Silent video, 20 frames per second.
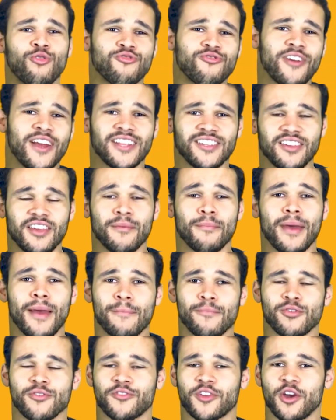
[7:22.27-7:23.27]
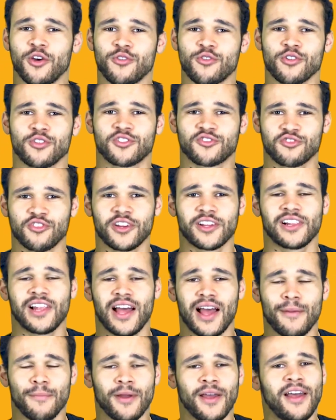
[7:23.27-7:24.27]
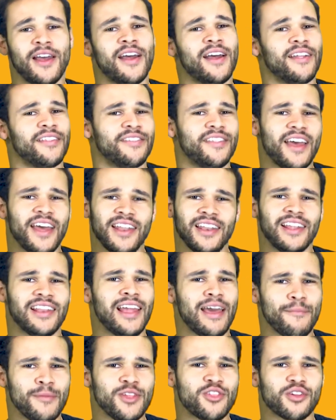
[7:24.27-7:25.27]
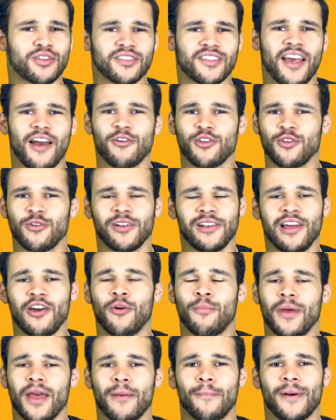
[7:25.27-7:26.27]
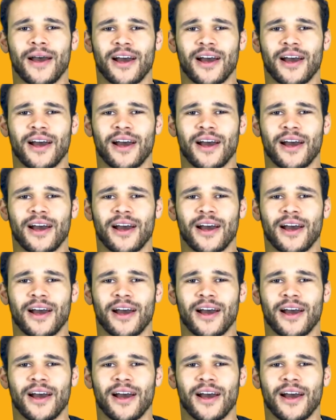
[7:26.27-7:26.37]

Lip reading: already a member of Kojo's Trick Lab, then let me just tell you a little bit